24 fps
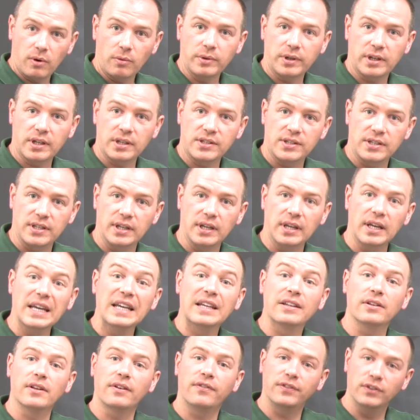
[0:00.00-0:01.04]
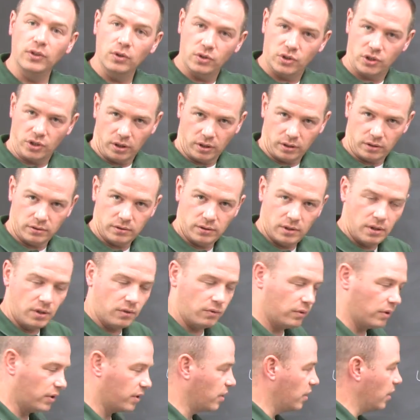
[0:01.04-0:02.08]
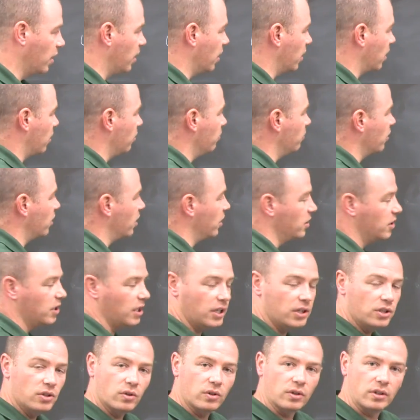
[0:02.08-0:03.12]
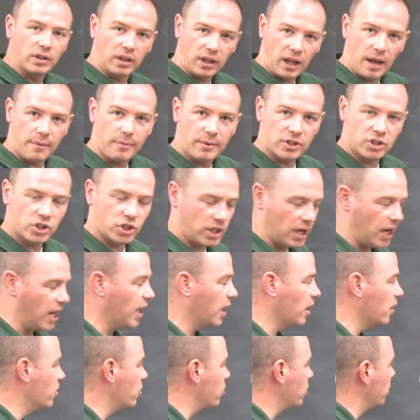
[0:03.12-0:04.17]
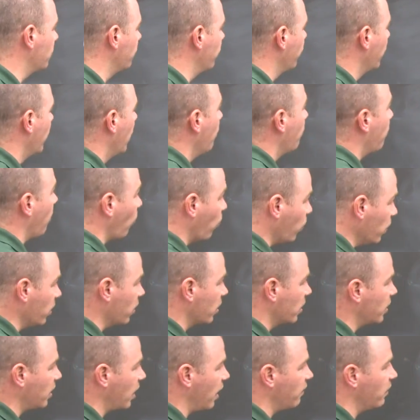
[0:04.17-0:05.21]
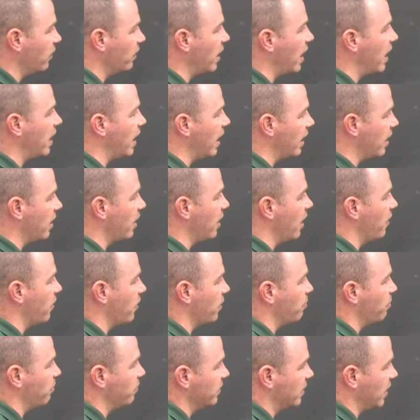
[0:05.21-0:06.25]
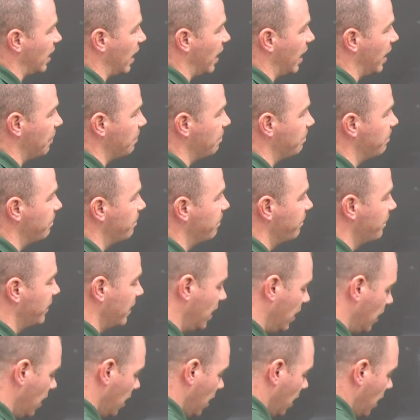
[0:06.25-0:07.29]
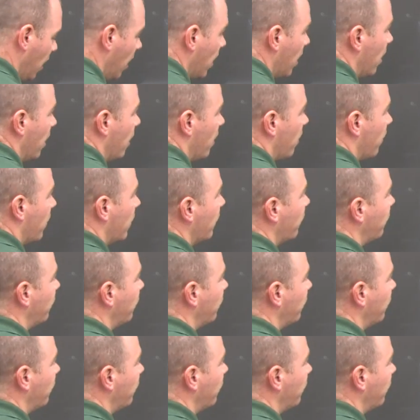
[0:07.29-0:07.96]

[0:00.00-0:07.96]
what we could see in the future with continued climate change. But we'll cover that at another time. The